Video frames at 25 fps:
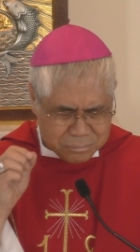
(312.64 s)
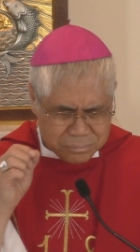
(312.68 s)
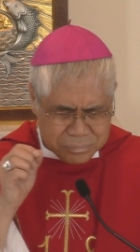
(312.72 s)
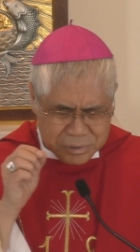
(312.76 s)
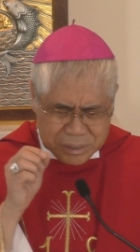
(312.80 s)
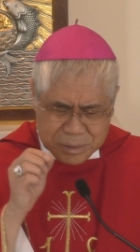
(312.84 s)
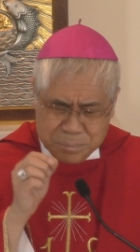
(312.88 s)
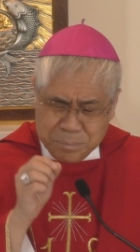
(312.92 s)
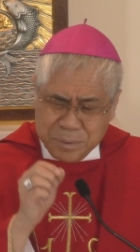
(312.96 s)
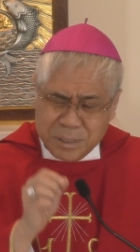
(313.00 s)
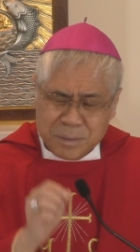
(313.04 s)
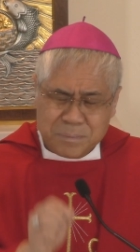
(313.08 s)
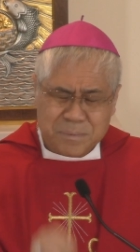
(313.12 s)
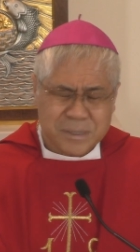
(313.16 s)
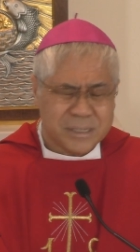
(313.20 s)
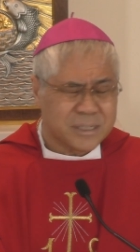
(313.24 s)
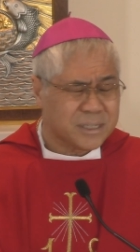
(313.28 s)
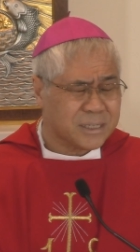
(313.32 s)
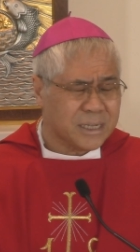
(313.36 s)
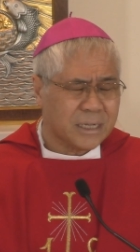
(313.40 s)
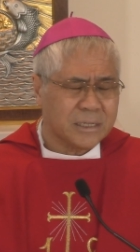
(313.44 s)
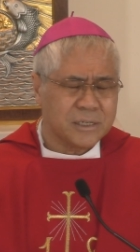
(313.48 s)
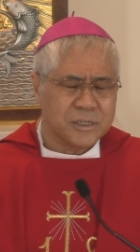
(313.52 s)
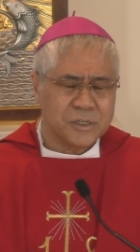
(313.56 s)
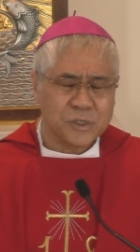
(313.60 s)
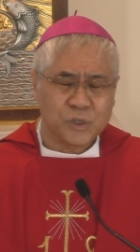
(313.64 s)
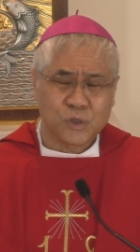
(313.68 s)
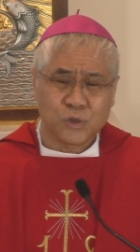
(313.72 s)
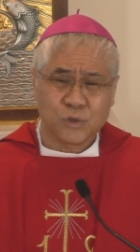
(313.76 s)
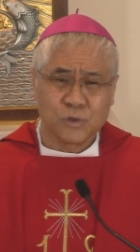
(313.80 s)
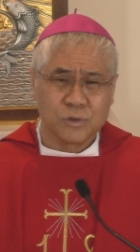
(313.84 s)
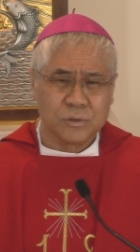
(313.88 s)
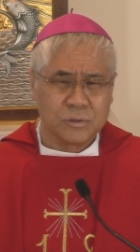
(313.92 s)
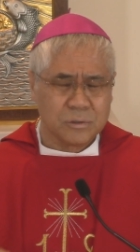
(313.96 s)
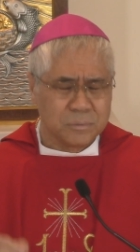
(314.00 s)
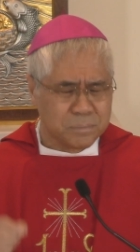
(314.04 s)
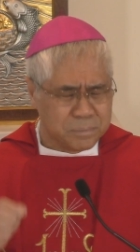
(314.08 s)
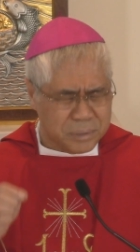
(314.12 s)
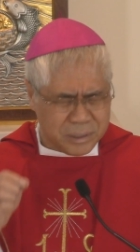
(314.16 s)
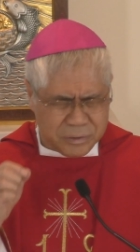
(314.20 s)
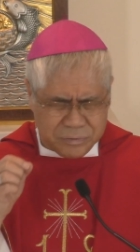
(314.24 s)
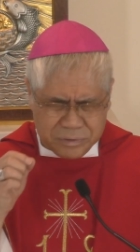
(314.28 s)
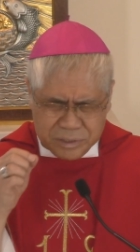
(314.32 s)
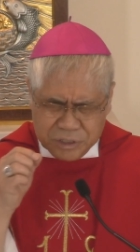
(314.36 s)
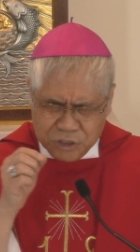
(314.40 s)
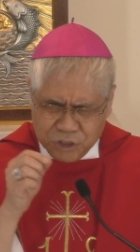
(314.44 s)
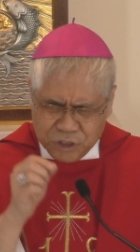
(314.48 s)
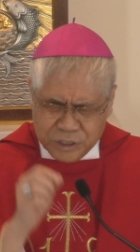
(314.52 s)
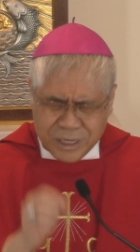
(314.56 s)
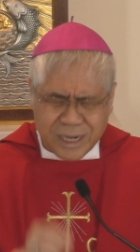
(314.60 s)
be, be misunderstood, be
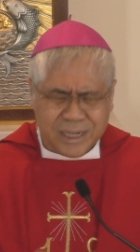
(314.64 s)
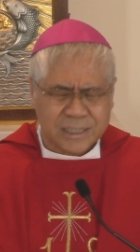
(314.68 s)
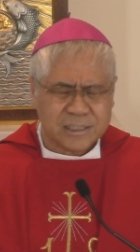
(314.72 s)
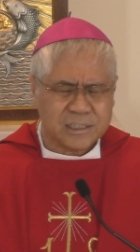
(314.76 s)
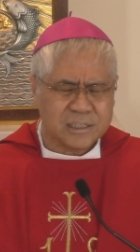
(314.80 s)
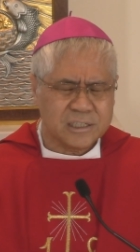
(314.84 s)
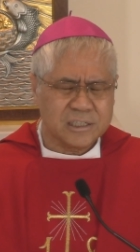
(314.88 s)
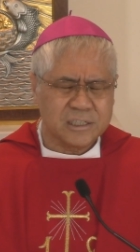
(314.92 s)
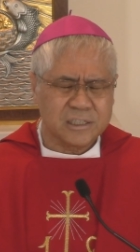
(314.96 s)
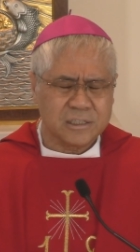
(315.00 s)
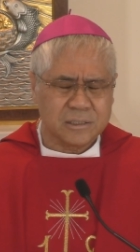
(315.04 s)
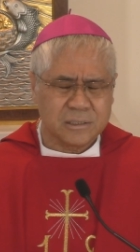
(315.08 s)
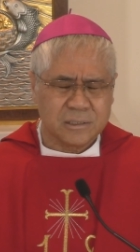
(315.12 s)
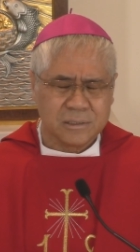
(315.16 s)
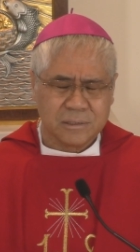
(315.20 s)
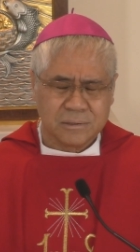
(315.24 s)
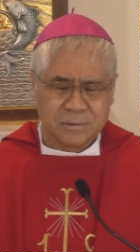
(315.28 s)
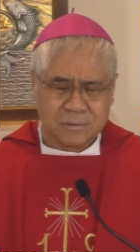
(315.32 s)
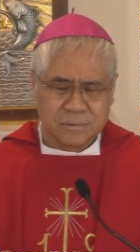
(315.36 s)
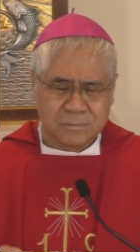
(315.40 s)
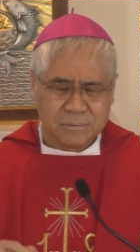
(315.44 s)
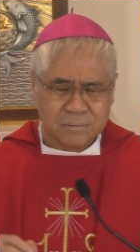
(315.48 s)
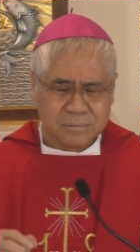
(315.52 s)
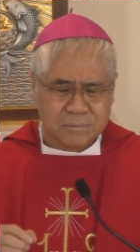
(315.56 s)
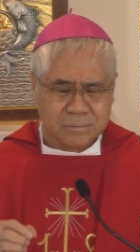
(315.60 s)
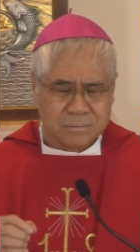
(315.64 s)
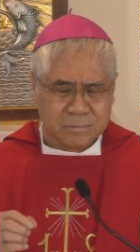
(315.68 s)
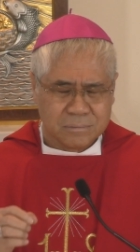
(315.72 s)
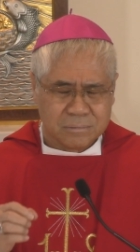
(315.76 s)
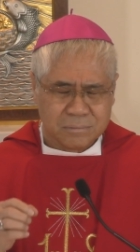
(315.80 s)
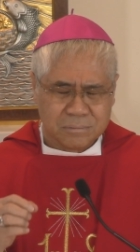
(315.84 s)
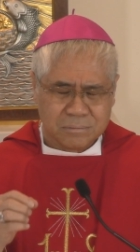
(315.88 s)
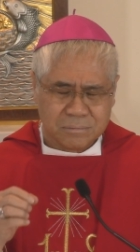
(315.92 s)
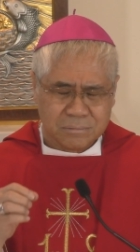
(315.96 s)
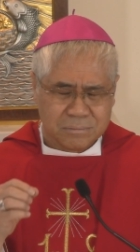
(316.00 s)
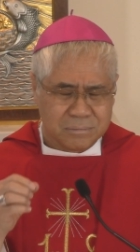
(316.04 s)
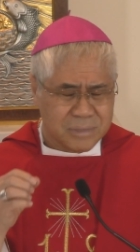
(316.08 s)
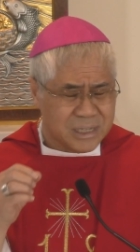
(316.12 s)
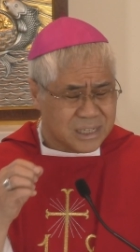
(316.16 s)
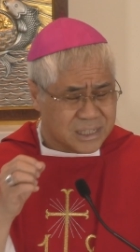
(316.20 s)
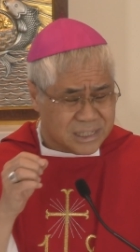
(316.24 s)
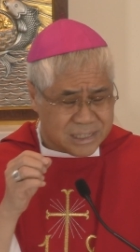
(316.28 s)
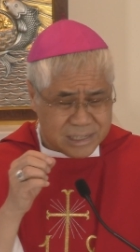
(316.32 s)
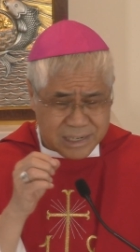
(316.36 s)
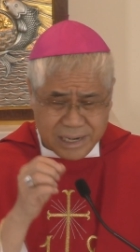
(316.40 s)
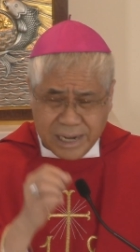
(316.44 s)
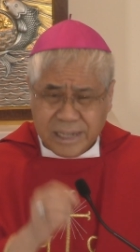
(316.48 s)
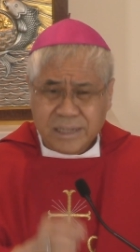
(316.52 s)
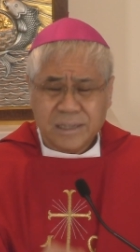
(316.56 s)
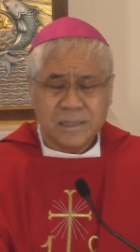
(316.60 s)
rejected, be
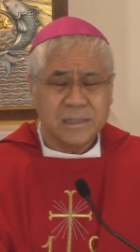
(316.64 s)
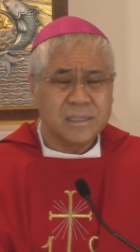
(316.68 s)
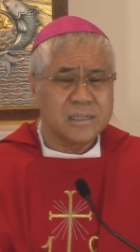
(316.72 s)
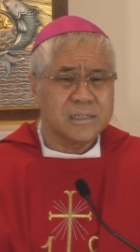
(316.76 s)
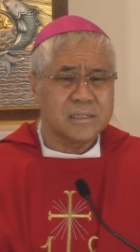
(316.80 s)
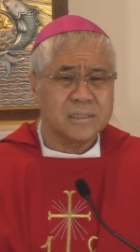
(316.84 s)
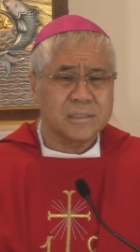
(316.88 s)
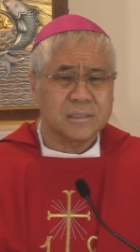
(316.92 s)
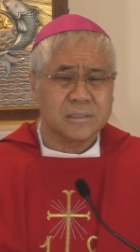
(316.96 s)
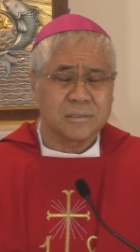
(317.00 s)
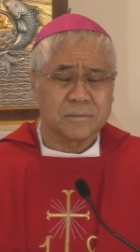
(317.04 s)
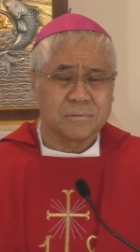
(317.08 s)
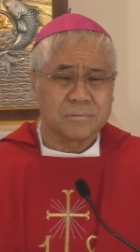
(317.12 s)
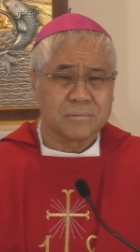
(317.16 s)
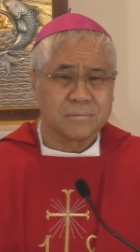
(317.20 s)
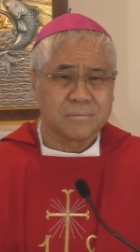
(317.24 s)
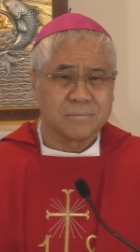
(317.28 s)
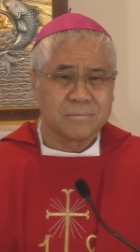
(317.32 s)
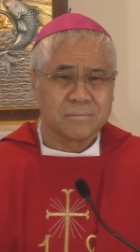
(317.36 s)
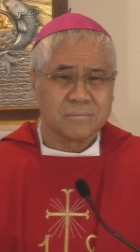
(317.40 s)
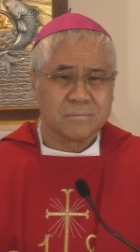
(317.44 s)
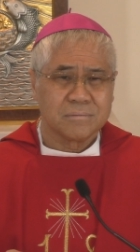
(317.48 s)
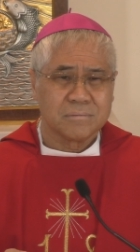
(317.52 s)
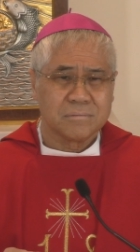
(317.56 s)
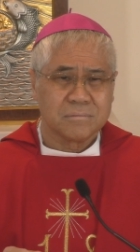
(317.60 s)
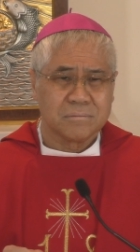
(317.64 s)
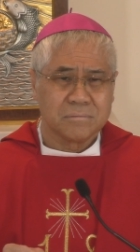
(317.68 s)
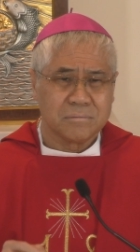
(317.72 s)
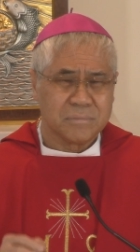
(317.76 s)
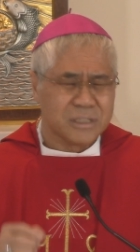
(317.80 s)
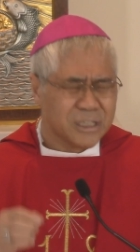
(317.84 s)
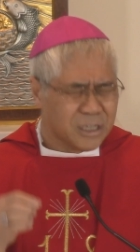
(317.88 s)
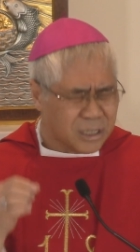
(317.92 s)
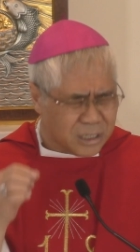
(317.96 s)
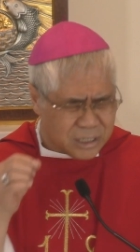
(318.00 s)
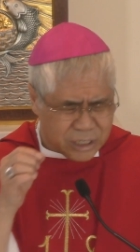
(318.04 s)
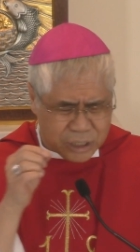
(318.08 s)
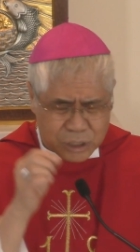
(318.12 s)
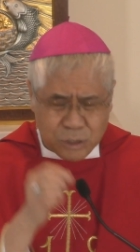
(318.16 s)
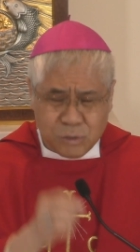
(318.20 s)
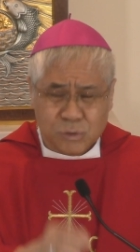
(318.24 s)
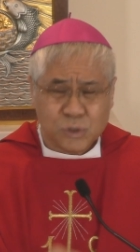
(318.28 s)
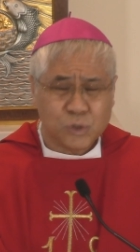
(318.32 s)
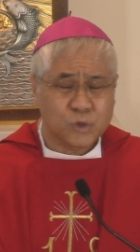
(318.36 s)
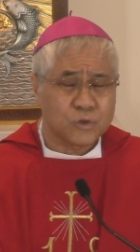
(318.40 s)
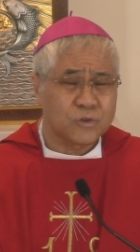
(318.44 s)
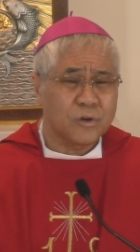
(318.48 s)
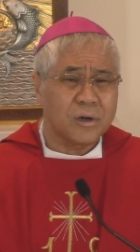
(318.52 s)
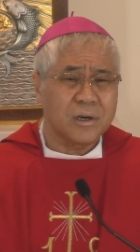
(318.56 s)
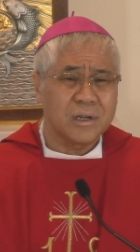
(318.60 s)
slandered, be
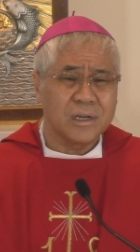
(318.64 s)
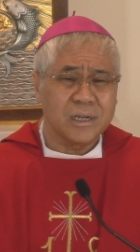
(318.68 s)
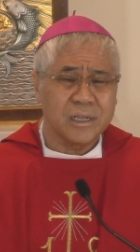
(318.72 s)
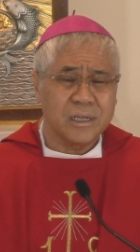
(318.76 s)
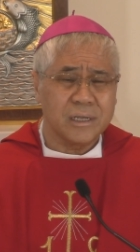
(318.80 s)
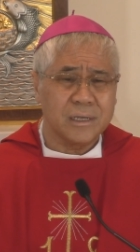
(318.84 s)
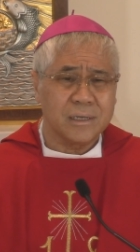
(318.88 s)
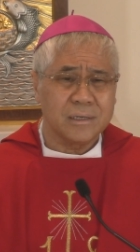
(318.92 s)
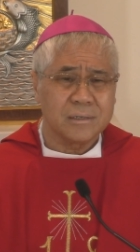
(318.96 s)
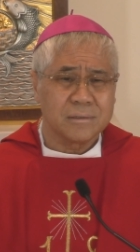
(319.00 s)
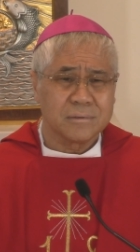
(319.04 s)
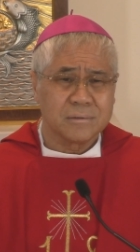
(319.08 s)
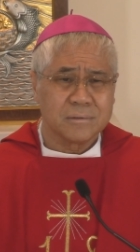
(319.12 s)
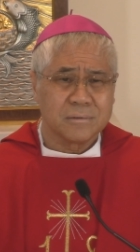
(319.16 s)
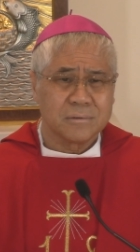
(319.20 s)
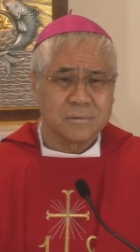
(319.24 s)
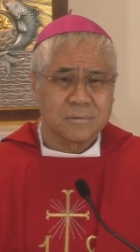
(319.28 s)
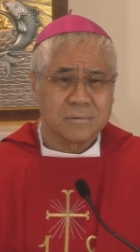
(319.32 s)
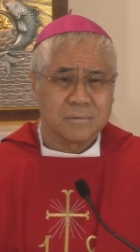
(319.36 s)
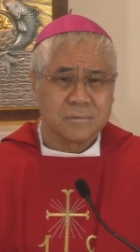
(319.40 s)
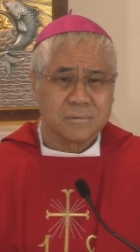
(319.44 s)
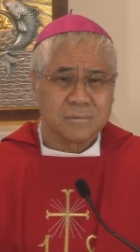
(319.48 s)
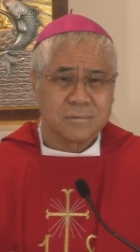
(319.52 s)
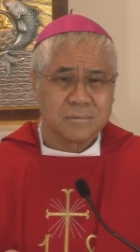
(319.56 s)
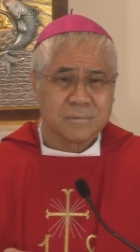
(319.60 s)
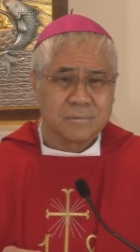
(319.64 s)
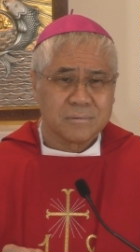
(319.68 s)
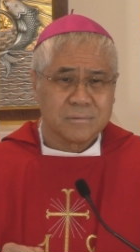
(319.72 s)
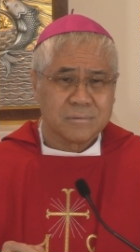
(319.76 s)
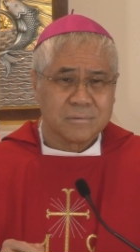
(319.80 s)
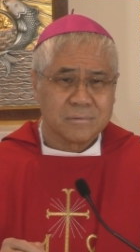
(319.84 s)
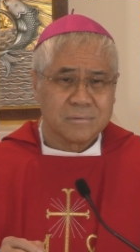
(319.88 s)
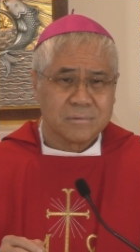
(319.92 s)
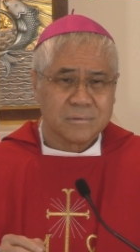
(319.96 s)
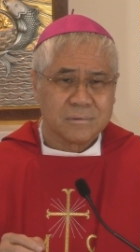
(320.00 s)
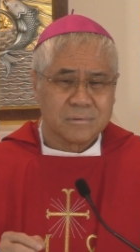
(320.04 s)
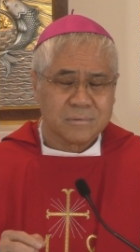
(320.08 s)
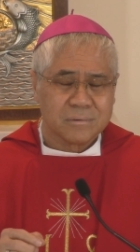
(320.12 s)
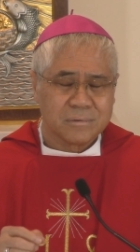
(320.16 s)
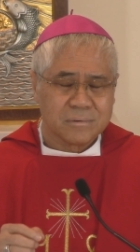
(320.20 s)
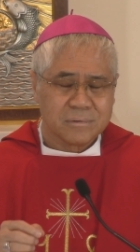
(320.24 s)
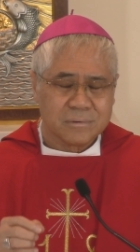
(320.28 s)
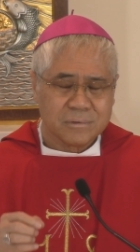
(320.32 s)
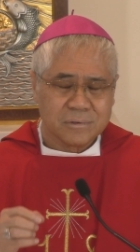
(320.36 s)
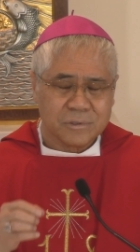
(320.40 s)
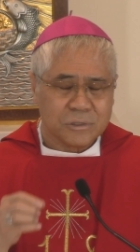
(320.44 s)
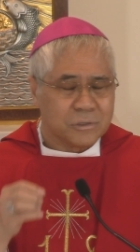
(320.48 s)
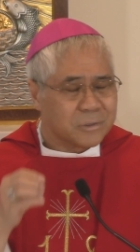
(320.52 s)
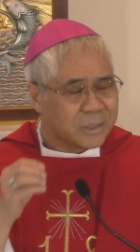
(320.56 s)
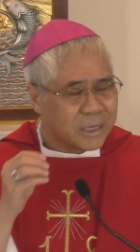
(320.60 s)
accused wrongly,
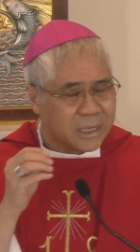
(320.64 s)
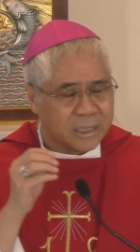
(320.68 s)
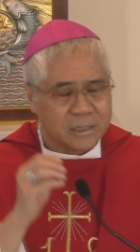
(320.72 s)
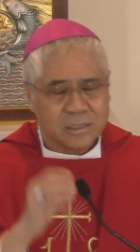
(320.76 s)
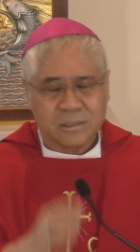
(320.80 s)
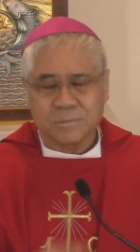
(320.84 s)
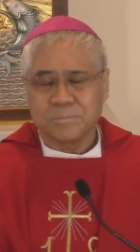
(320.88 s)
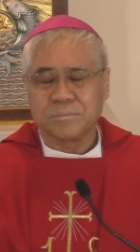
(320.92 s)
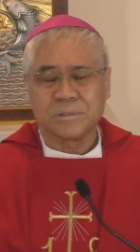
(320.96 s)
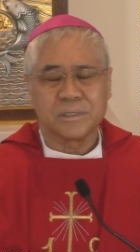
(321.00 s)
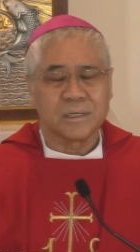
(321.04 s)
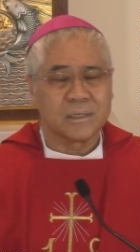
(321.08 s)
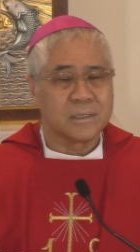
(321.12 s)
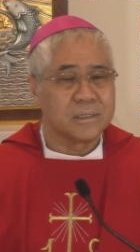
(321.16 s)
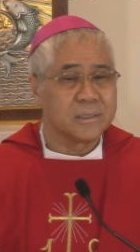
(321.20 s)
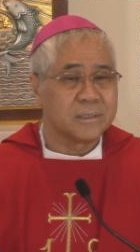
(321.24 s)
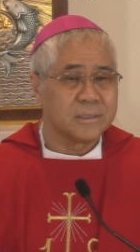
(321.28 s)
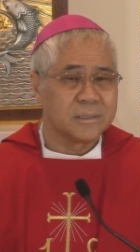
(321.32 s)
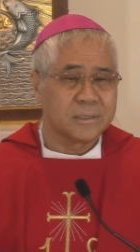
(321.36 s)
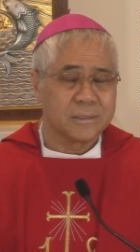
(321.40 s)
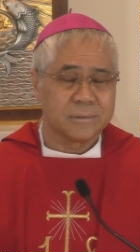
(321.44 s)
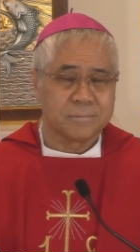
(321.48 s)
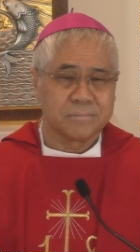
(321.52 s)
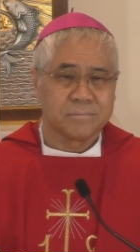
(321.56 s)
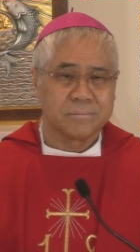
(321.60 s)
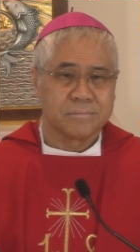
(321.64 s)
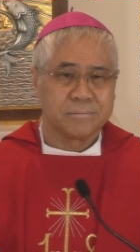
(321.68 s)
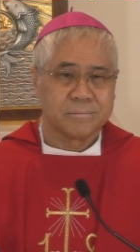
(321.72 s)
you cannot be a leader.